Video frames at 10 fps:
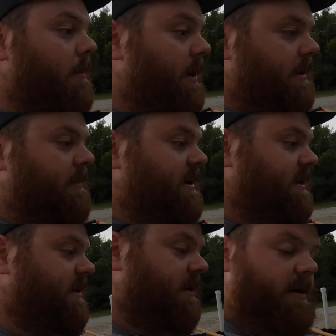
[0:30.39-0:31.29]
But
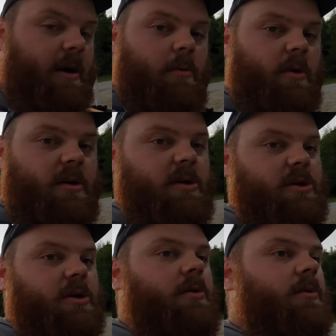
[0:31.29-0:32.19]
basically, I wanted to
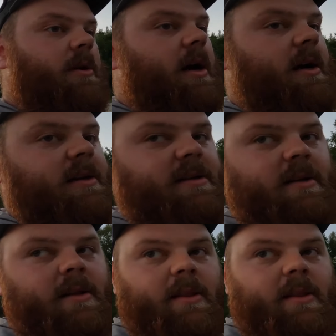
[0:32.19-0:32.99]
show you guys